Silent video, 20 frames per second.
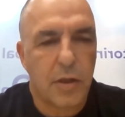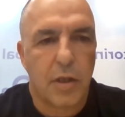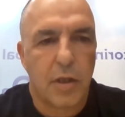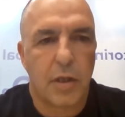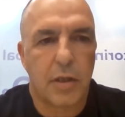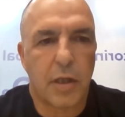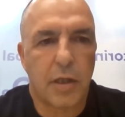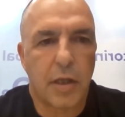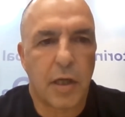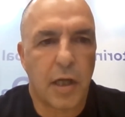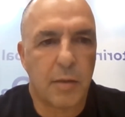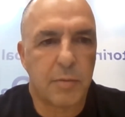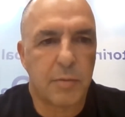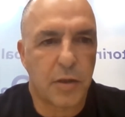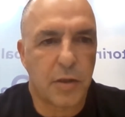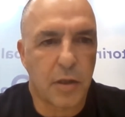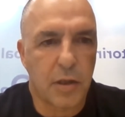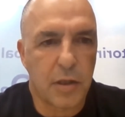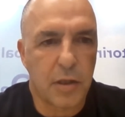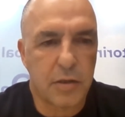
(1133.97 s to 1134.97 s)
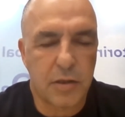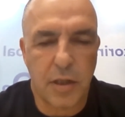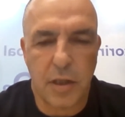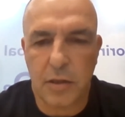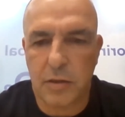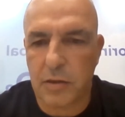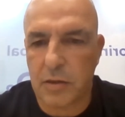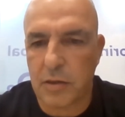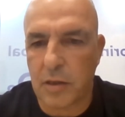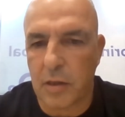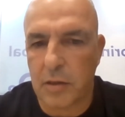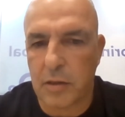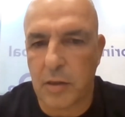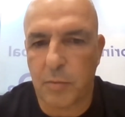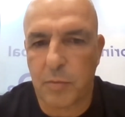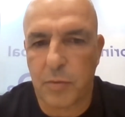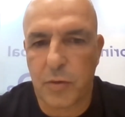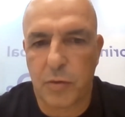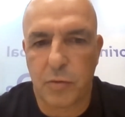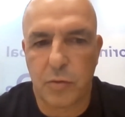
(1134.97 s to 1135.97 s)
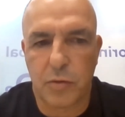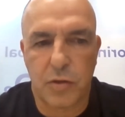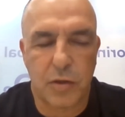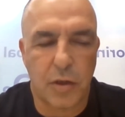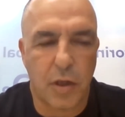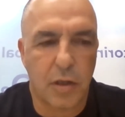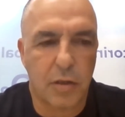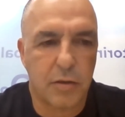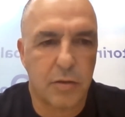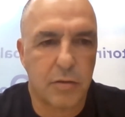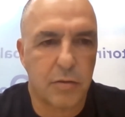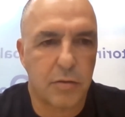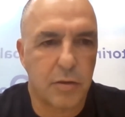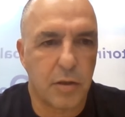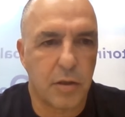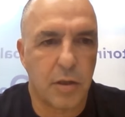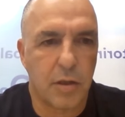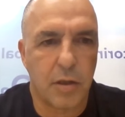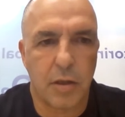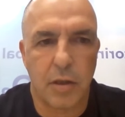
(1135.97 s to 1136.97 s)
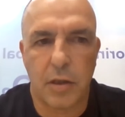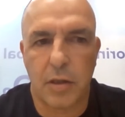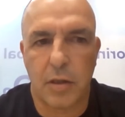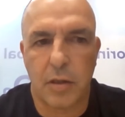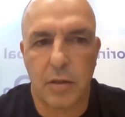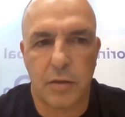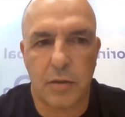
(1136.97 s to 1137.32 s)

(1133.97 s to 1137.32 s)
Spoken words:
and that helps early stage startup to start and